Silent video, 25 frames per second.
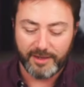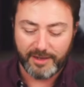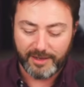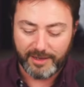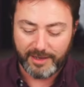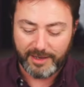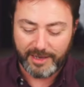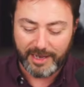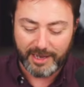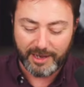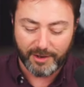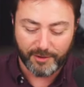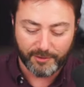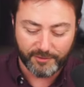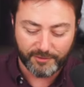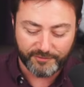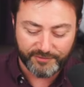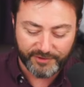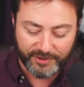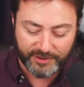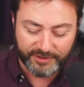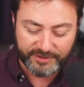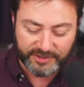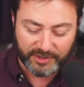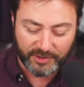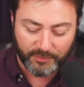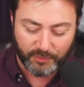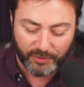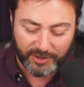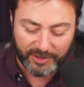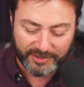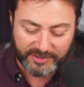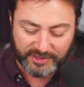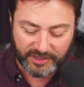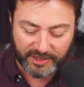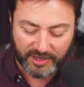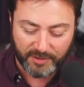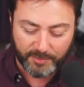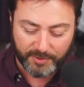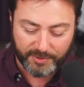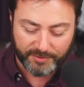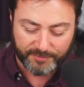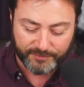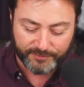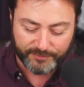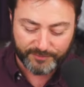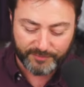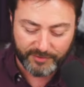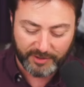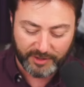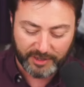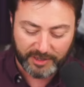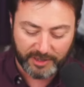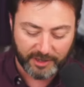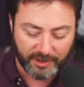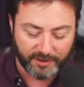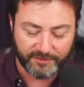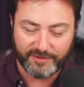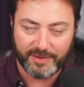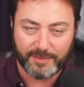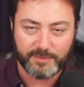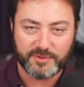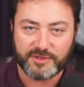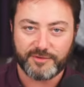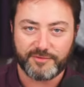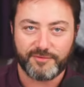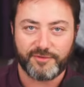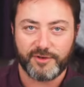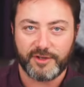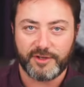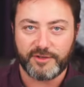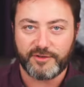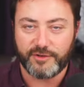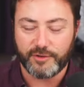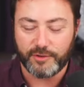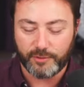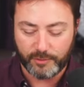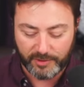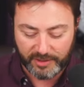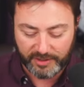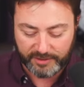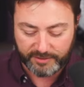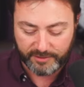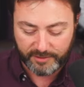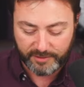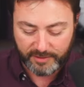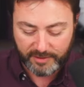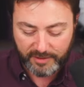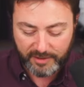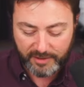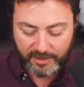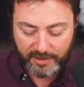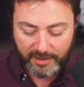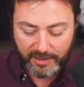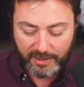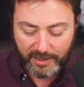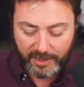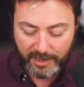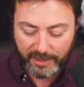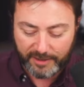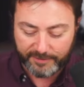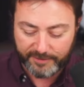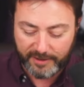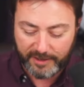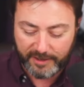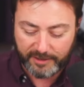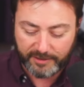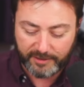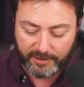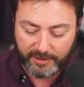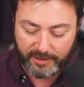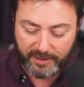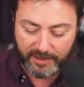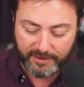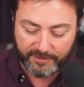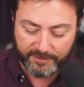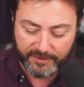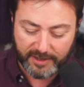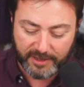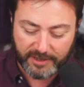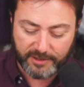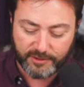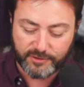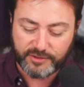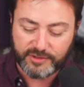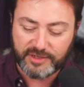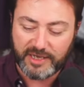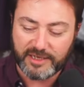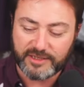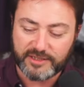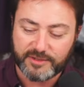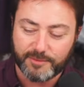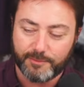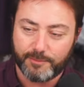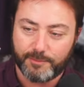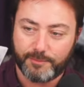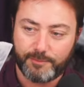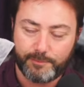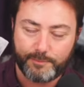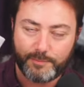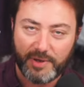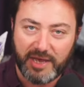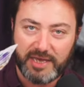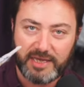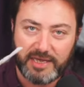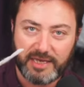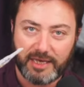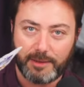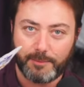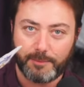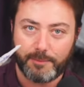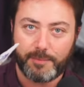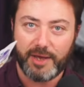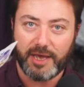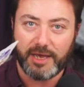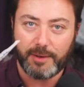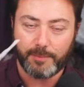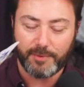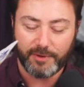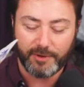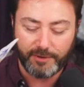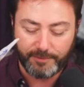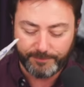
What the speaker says: out of a Tupperware tub that you can get off Amazon for like £2. And then in there, you just get some baking paper,